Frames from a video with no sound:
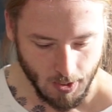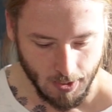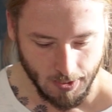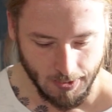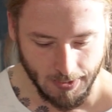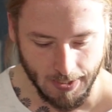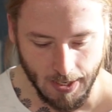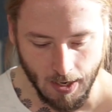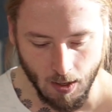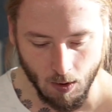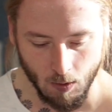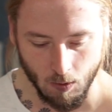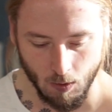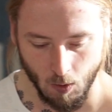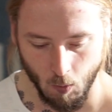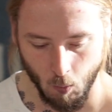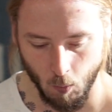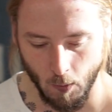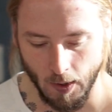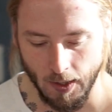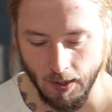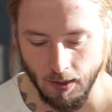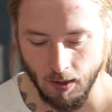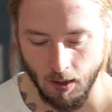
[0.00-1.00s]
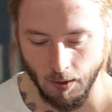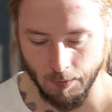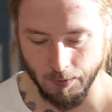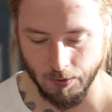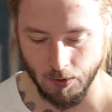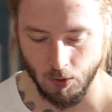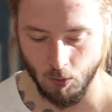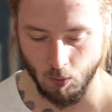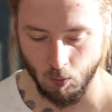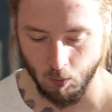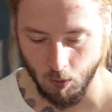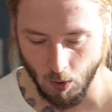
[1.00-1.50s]
Now, when it comes
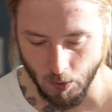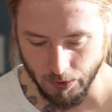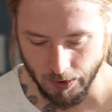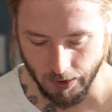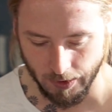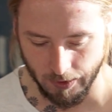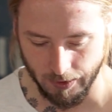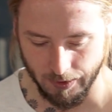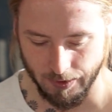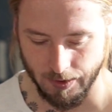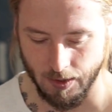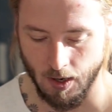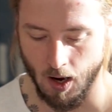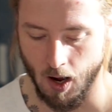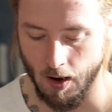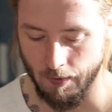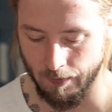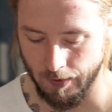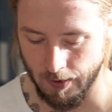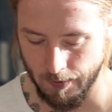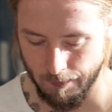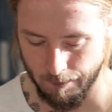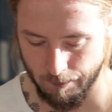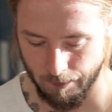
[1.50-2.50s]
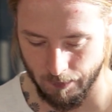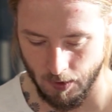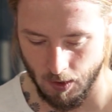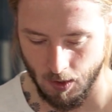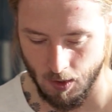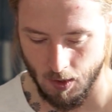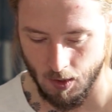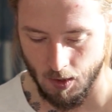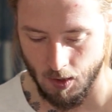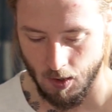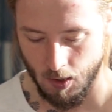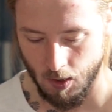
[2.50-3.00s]
to roasting this coffee,
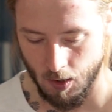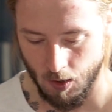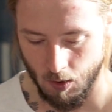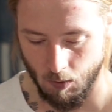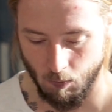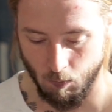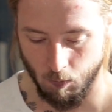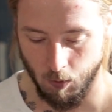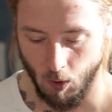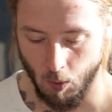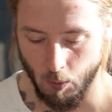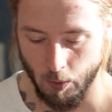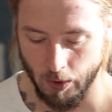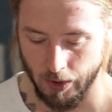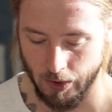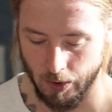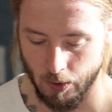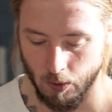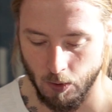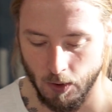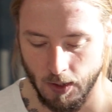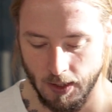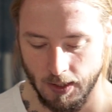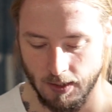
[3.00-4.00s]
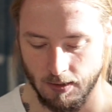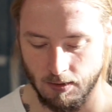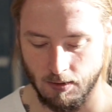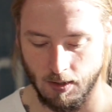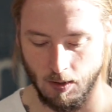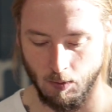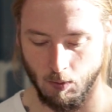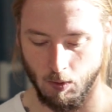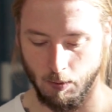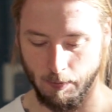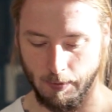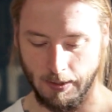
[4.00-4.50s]
what we're doing is
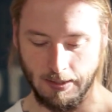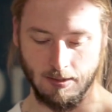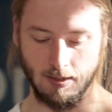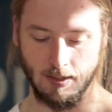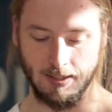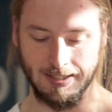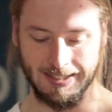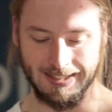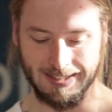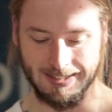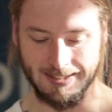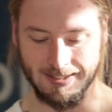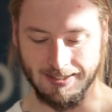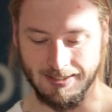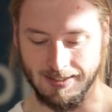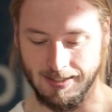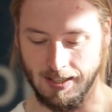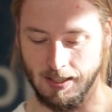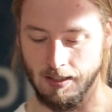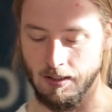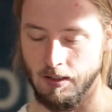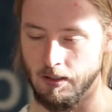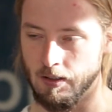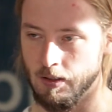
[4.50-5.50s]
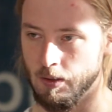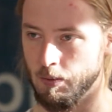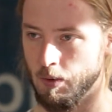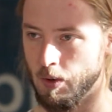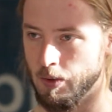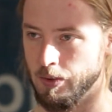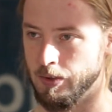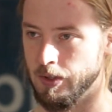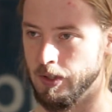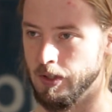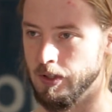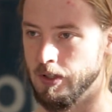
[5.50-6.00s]
that we're basically extending the
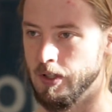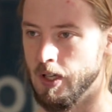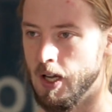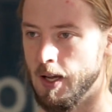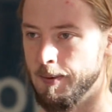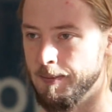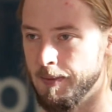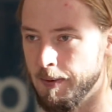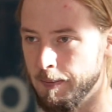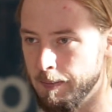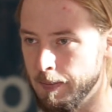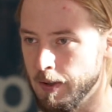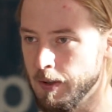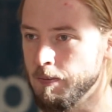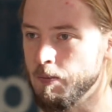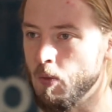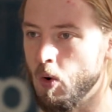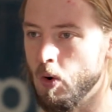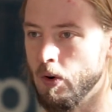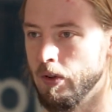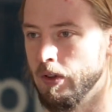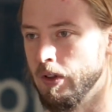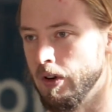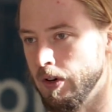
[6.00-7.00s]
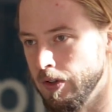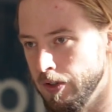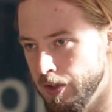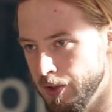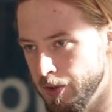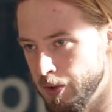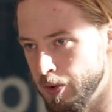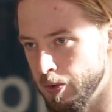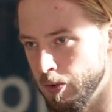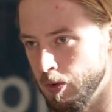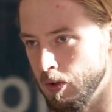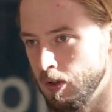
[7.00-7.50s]
roasting time a bit more than our
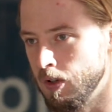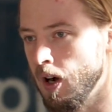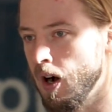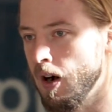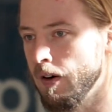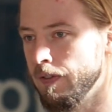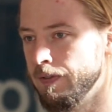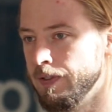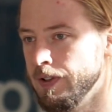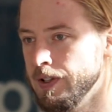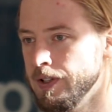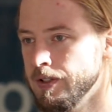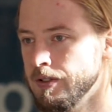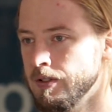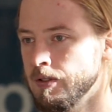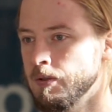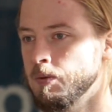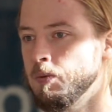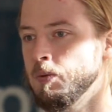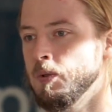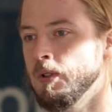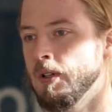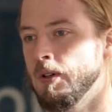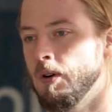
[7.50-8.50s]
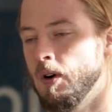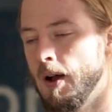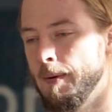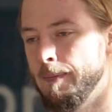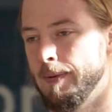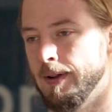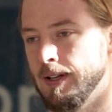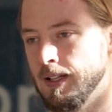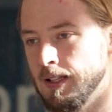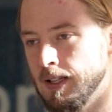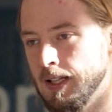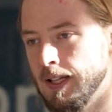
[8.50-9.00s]
usual coffees. We're up
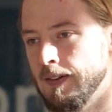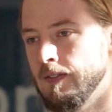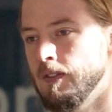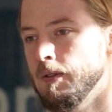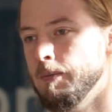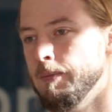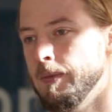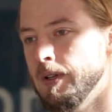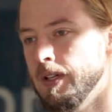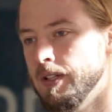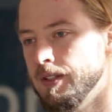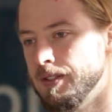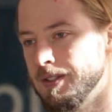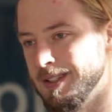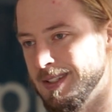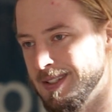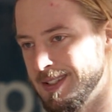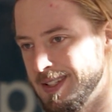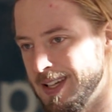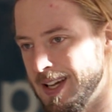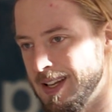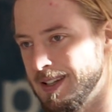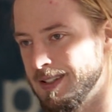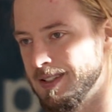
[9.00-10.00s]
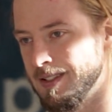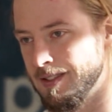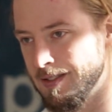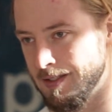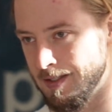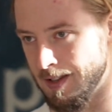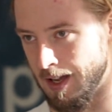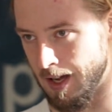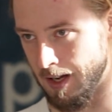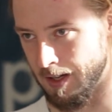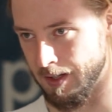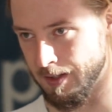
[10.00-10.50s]
at 11 minutes and 10
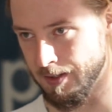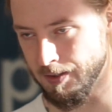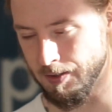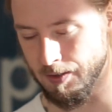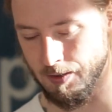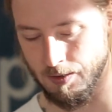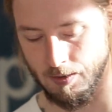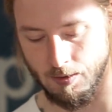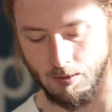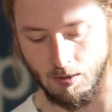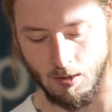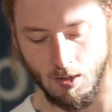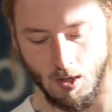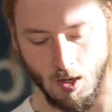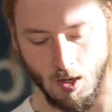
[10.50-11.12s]
seconds